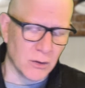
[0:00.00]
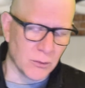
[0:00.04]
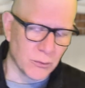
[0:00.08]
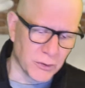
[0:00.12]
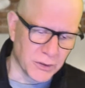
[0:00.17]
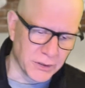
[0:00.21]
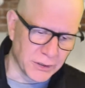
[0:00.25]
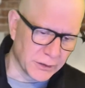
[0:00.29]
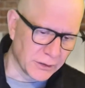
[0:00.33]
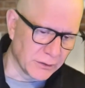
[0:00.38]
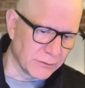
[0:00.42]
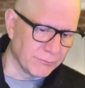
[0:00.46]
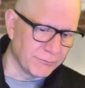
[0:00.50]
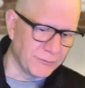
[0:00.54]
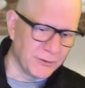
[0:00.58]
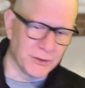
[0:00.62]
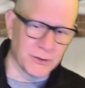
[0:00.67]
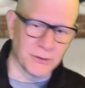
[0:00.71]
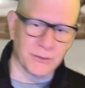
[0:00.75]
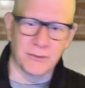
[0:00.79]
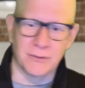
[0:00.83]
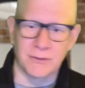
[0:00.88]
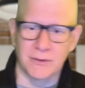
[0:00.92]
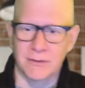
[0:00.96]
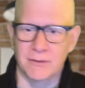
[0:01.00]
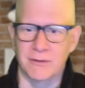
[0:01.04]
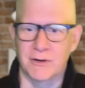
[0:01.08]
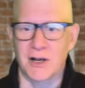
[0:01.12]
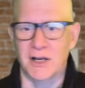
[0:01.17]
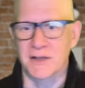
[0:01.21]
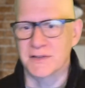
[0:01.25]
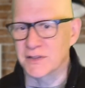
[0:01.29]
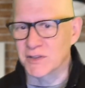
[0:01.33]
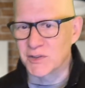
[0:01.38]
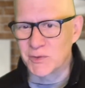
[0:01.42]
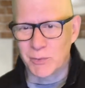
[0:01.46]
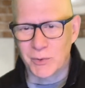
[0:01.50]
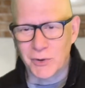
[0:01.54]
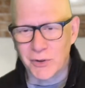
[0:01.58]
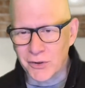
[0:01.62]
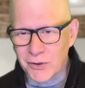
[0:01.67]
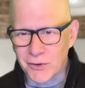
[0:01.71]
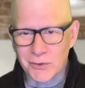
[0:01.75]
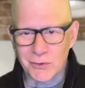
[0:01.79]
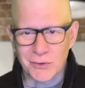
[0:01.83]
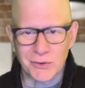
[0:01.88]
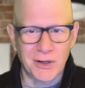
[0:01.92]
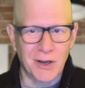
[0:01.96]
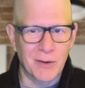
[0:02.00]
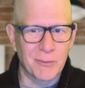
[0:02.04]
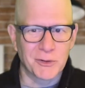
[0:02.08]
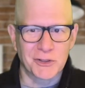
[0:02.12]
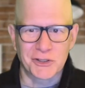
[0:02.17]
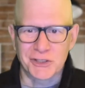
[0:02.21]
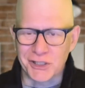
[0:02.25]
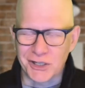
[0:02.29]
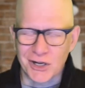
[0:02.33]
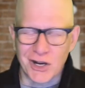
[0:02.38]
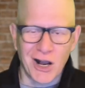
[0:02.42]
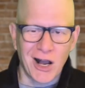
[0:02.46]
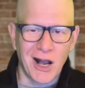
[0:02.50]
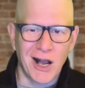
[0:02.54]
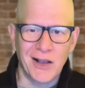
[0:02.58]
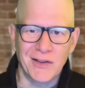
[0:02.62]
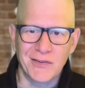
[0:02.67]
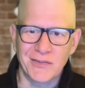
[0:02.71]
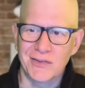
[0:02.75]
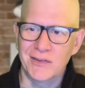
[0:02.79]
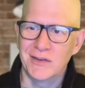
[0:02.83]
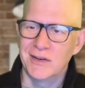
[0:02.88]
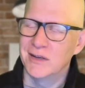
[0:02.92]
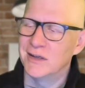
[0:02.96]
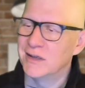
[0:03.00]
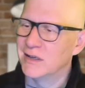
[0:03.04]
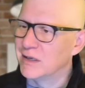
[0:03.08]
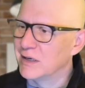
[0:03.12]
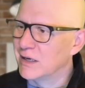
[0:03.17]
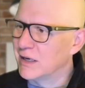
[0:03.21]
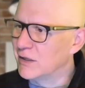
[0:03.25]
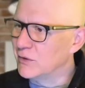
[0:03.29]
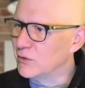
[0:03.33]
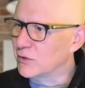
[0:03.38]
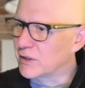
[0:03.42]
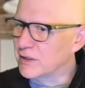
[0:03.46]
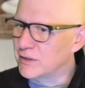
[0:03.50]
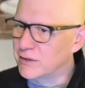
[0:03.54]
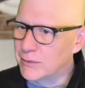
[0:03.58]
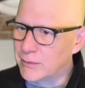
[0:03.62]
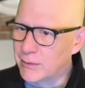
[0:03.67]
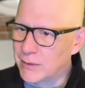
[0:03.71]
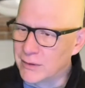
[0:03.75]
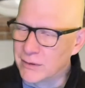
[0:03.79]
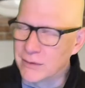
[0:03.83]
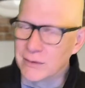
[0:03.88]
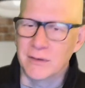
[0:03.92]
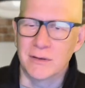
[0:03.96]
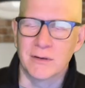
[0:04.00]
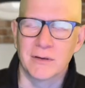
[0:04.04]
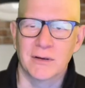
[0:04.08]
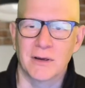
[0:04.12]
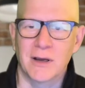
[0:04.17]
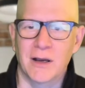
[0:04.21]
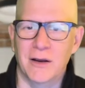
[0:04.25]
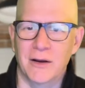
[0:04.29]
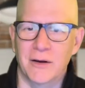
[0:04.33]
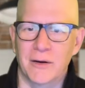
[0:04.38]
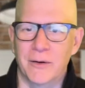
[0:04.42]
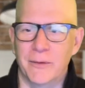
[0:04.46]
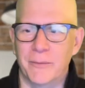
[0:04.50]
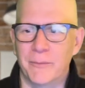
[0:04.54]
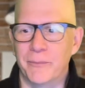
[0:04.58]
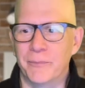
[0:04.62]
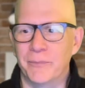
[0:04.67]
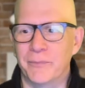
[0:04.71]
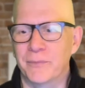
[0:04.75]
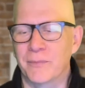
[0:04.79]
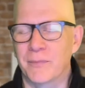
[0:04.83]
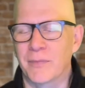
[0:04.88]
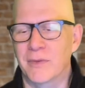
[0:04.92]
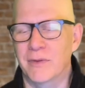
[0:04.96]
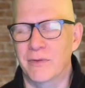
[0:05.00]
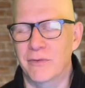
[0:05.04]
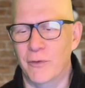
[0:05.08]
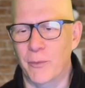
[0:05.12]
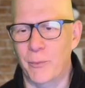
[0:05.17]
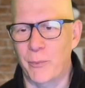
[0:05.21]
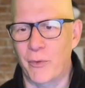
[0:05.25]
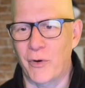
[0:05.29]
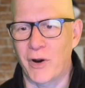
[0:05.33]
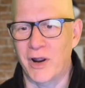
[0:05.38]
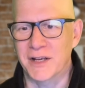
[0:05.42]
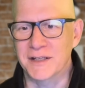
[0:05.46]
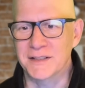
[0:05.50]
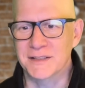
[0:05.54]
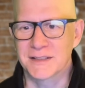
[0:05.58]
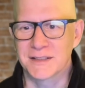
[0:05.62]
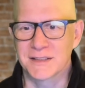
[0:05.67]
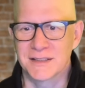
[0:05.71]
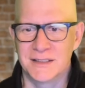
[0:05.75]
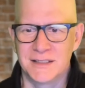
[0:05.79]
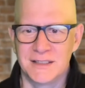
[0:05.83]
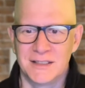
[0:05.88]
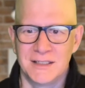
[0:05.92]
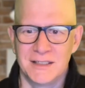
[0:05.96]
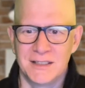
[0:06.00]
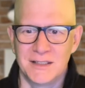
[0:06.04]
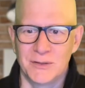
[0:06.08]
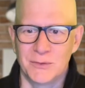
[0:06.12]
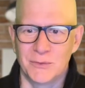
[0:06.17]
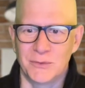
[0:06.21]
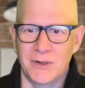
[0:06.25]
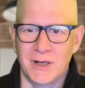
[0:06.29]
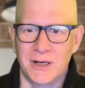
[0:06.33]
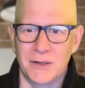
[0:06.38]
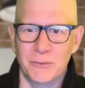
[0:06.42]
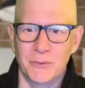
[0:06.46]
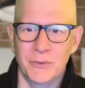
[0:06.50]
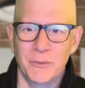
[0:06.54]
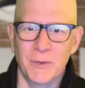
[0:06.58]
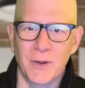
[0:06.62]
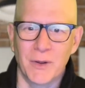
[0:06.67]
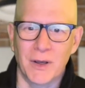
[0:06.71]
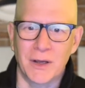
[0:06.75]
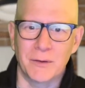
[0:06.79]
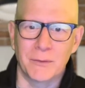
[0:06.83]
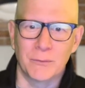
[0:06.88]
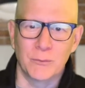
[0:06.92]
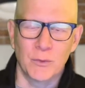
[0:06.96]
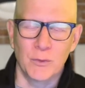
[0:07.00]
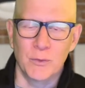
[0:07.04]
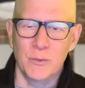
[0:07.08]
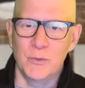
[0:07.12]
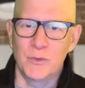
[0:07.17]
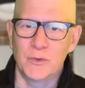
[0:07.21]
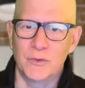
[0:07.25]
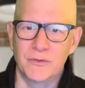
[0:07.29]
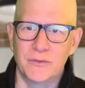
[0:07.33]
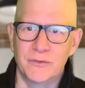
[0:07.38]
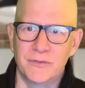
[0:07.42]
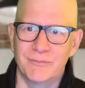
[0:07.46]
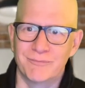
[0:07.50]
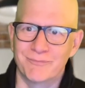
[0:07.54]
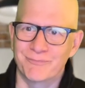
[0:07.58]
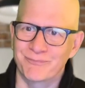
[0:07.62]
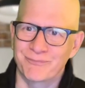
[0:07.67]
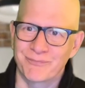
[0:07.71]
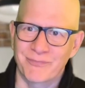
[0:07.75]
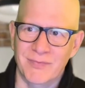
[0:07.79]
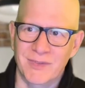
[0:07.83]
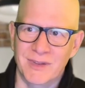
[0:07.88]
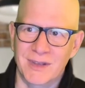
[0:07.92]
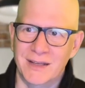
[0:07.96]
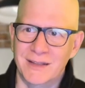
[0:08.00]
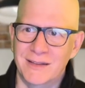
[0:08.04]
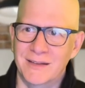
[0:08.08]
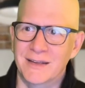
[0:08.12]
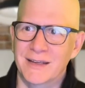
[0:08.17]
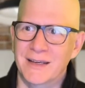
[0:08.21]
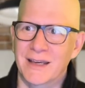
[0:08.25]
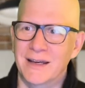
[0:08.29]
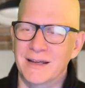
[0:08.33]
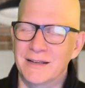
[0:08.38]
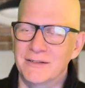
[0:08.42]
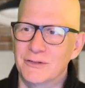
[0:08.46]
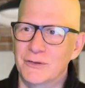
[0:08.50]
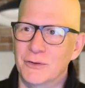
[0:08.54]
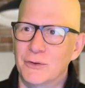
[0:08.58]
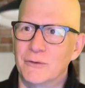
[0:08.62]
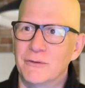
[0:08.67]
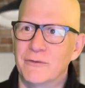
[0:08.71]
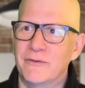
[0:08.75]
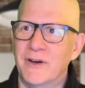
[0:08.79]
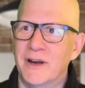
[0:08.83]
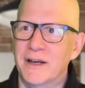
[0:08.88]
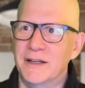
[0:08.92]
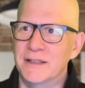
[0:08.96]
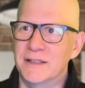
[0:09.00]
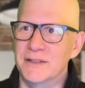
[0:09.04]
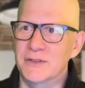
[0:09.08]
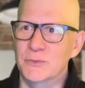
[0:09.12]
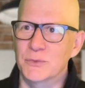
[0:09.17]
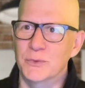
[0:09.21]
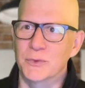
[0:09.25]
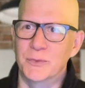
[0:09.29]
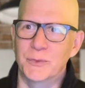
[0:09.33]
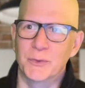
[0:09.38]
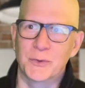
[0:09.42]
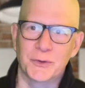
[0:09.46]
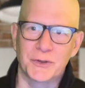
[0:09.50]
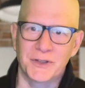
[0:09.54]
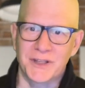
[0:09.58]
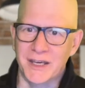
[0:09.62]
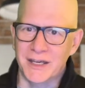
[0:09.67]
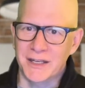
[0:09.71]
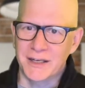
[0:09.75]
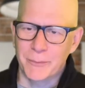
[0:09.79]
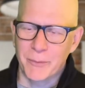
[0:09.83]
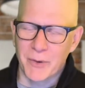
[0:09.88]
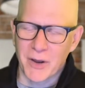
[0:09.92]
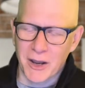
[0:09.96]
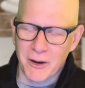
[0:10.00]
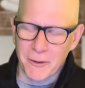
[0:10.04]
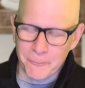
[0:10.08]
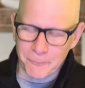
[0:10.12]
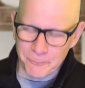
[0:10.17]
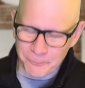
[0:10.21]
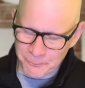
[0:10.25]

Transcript: when costs explode, look how much it costs, and look at the price. Well, I remove. I think I told finance we would get about